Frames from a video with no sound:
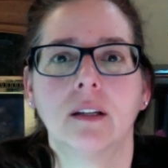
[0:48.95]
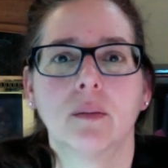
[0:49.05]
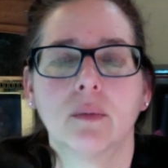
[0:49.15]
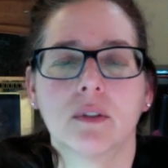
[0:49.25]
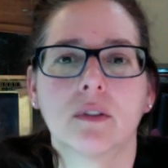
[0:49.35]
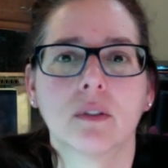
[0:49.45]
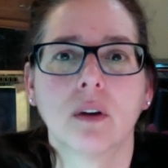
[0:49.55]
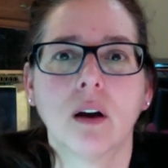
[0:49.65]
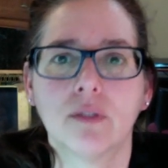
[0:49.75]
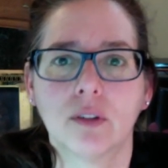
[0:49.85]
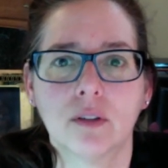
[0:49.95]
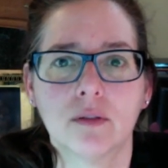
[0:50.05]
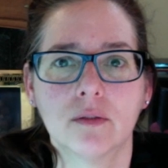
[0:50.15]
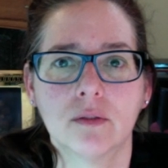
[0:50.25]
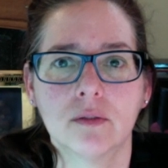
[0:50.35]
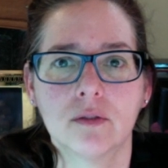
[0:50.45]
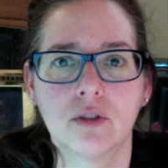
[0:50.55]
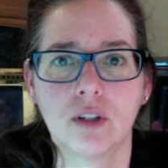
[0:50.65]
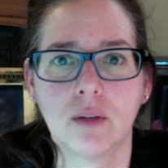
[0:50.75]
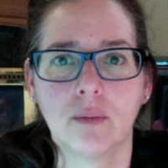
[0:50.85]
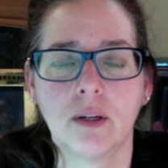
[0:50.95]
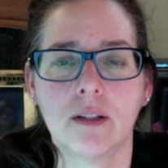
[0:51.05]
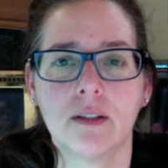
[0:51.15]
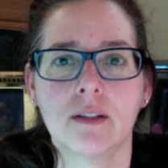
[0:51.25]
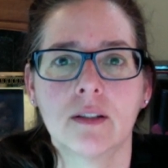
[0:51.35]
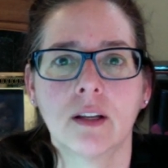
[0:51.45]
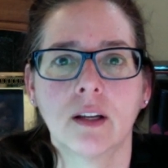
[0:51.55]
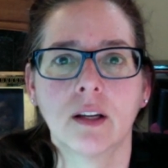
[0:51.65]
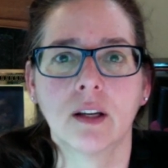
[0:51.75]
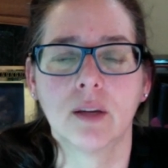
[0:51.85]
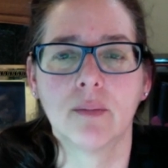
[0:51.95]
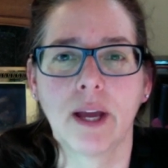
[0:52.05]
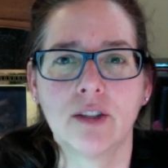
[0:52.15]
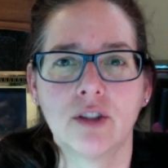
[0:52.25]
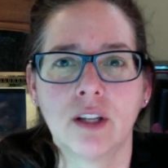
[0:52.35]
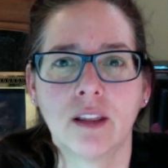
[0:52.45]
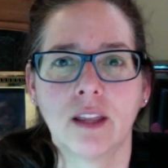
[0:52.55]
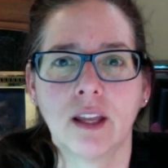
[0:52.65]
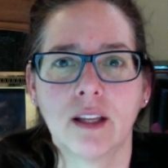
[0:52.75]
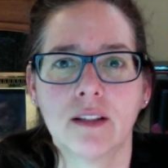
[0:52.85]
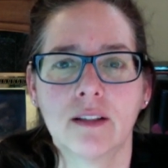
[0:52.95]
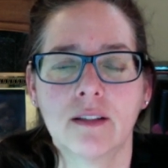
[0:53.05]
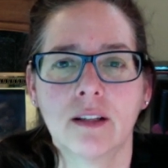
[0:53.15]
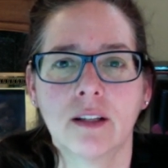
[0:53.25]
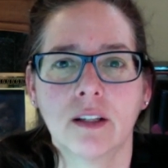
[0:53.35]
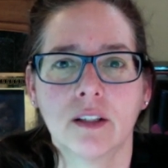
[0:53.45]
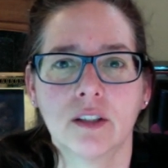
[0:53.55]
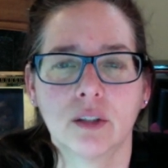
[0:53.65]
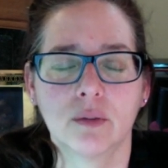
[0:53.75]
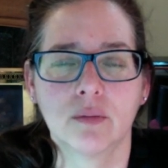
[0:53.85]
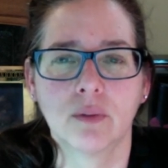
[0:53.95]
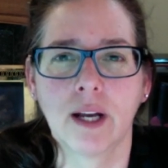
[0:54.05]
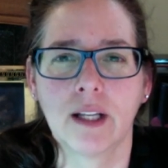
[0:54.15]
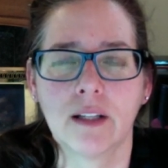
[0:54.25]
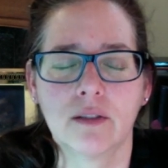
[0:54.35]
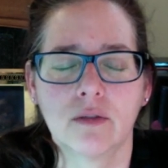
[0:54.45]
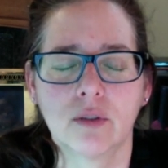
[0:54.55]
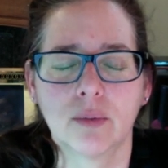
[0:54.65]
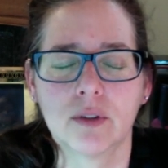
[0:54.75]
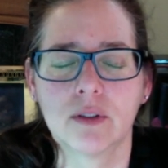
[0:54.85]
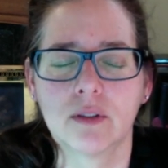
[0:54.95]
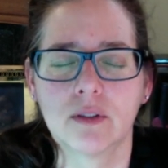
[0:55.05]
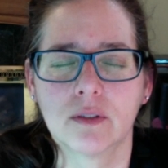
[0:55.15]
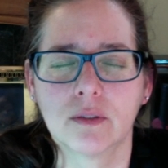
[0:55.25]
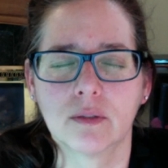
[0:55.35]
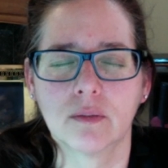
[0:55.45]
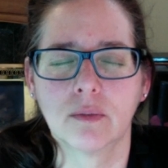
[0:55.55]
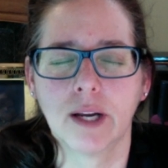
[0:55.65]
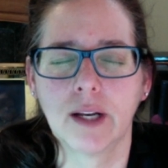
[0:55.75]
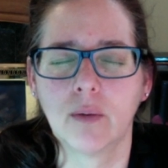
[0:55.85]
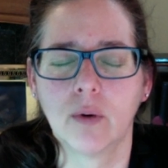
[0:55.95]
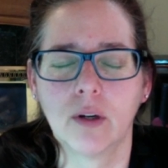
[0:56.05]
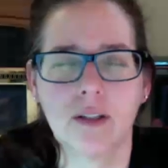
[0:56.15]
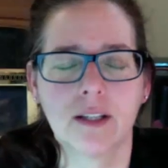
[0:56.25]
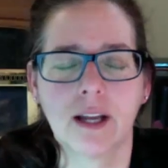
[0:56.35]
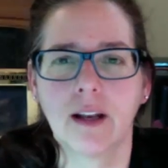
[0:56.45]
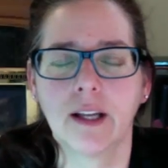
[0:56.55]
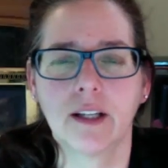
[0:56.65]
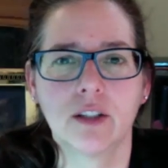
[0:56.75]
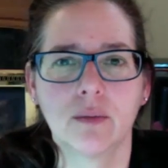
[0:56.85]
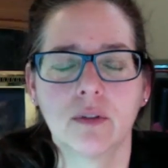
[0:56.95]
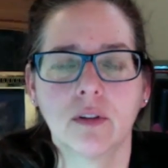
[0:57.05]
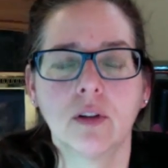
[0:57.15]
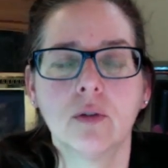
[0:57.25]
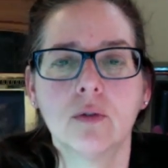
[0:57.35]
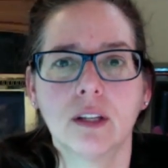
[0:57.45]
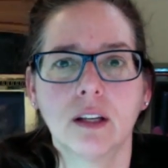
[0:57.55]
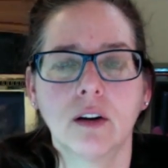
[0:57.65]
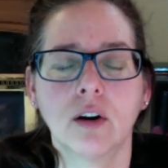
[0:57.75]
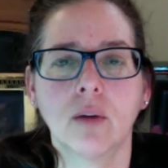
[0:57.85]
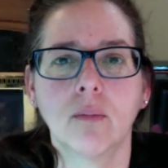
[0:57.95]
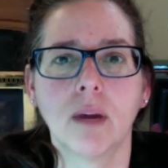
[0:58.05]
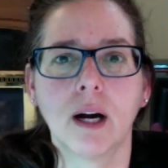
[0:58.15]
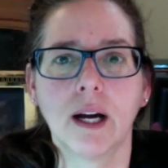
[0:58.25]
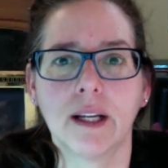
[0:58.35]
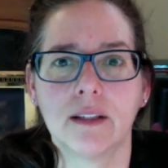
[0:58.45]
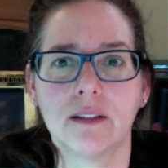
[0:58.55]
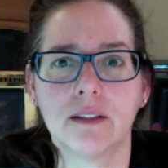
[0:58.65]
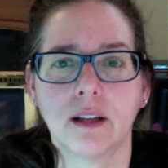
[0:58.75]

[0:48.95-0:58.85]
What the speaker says: It was awful. She was imagining things. She was writing scribbles and writing words down like she was losing her mind.